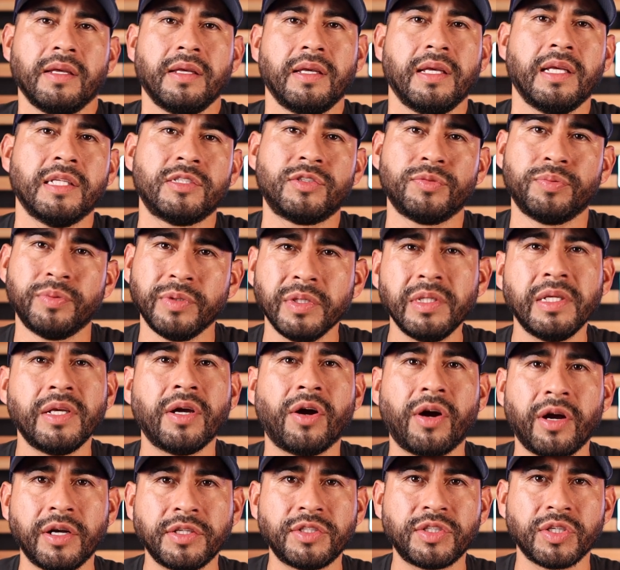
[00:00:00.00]
it's really
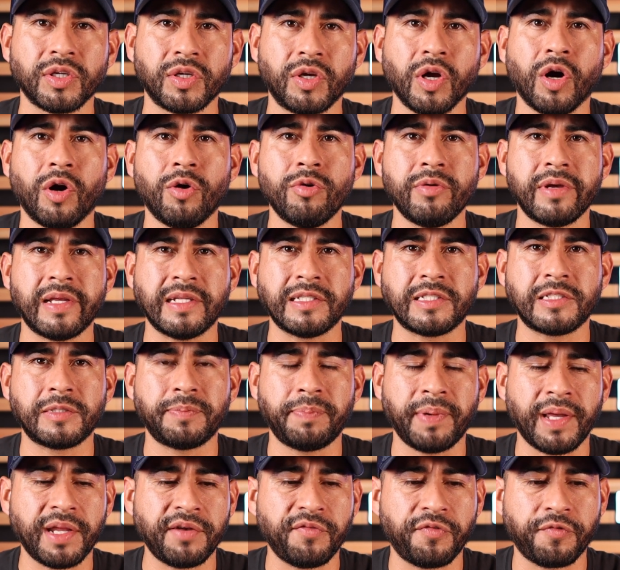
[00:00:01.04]
hard to go and
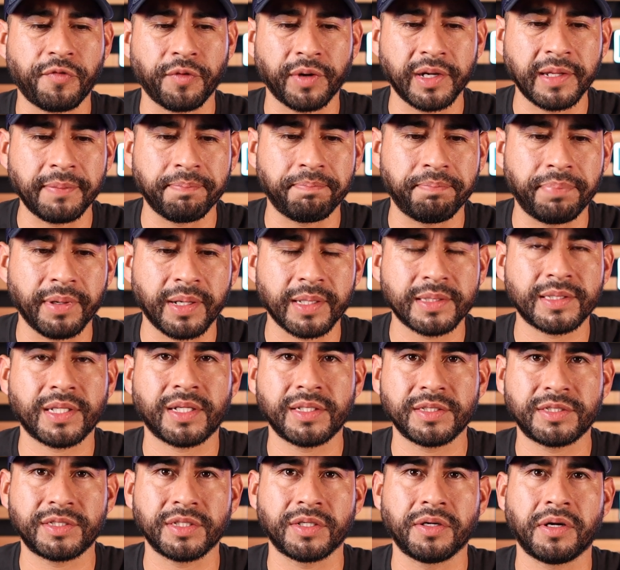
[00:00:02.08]
spend $40
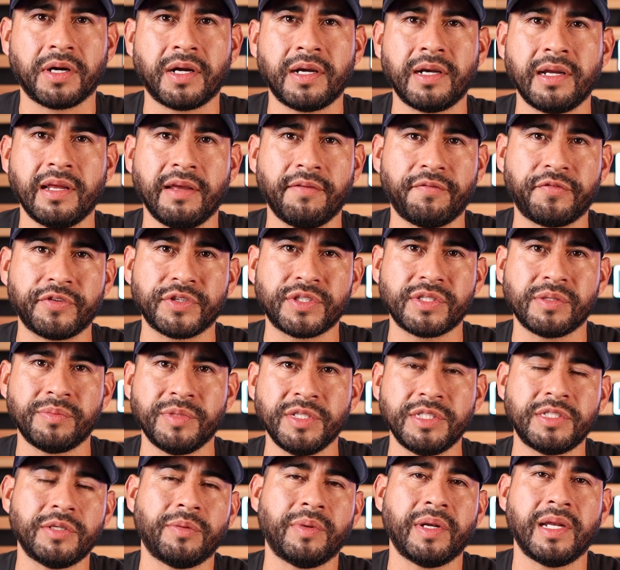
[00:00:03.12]
on a cigar, and for some
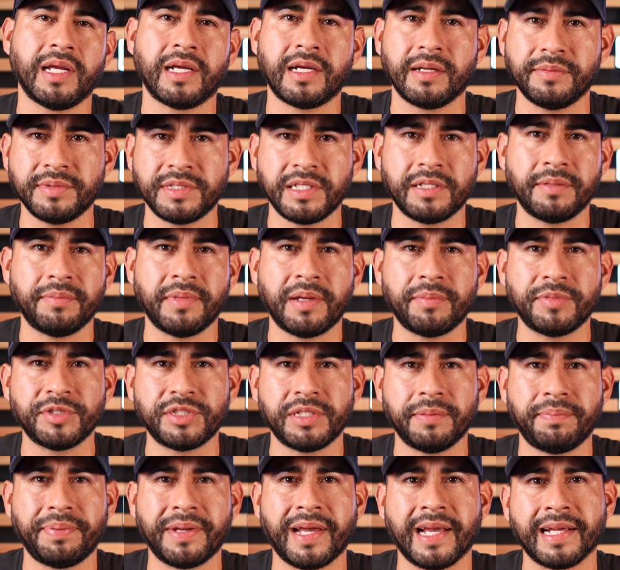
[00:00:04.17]
reason when it comes in a
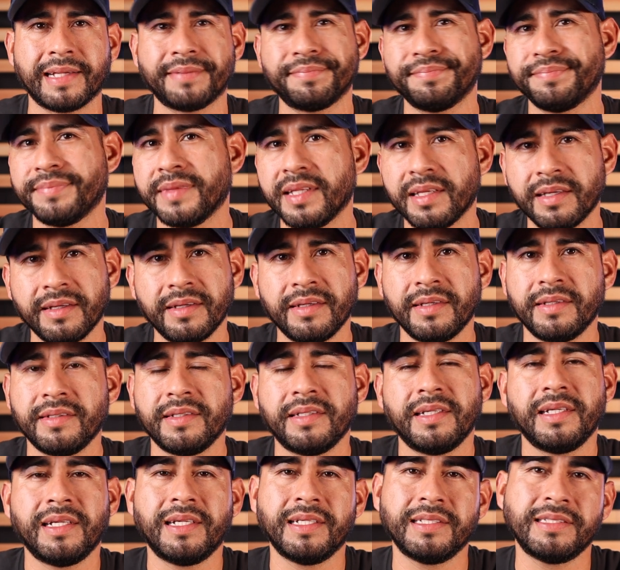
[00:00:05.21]
membership pack,
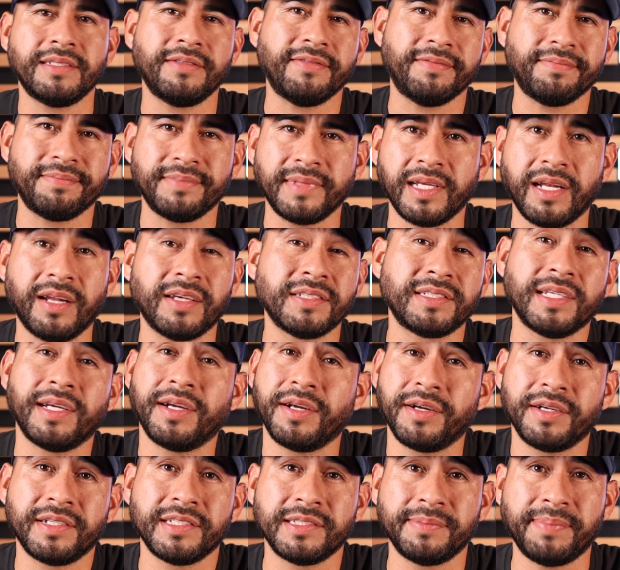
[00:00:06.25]
it doesn't
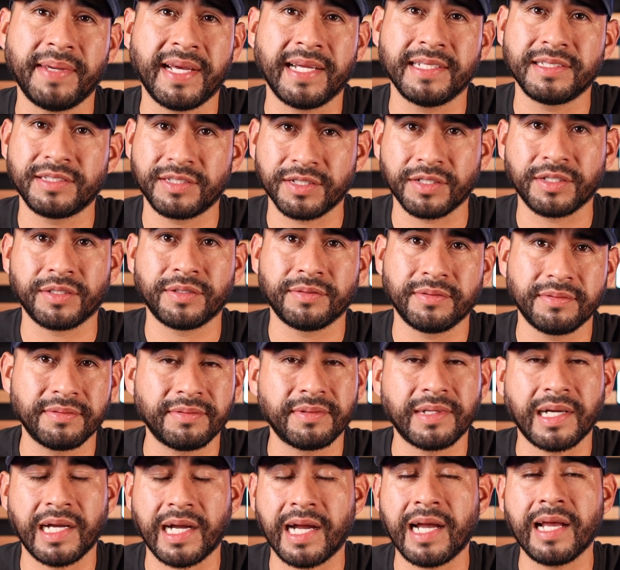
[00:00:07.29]
hurt as bad. So
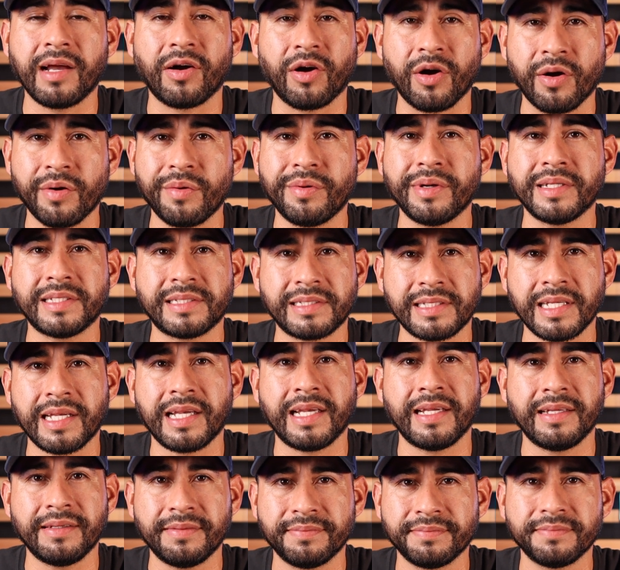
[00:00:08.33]
I always
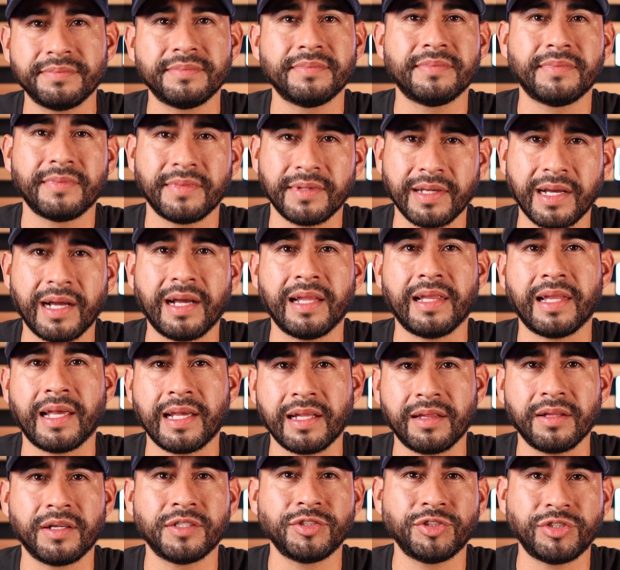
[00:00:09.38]
say I
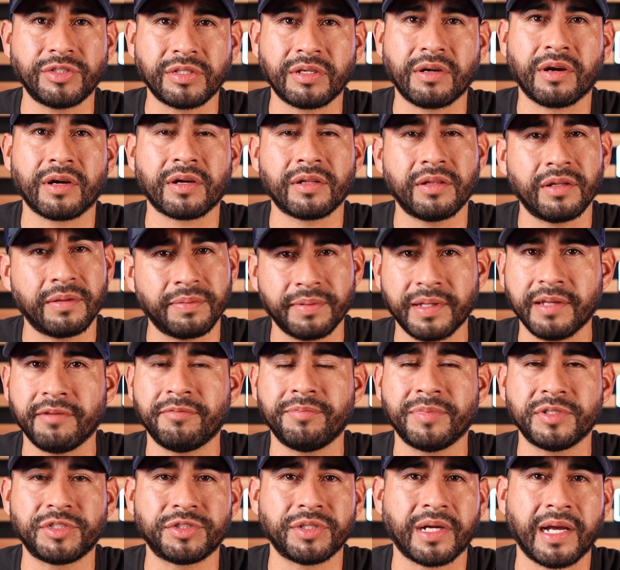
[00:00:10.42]
like Luxury Cigar Club. Give
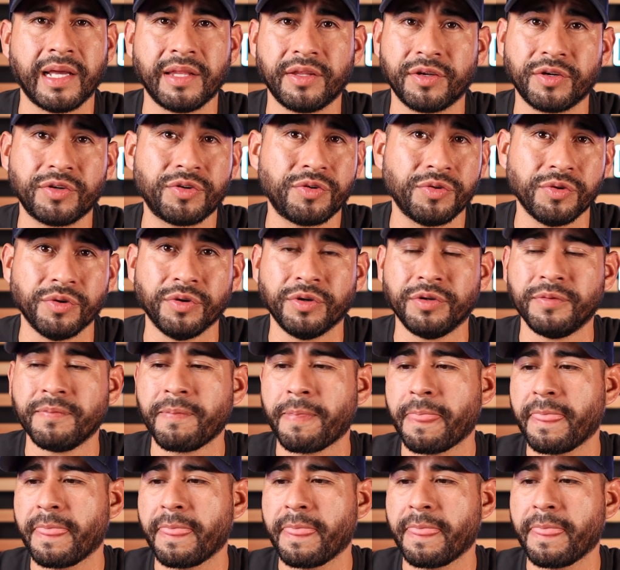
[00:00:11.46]
them a try. They're cool.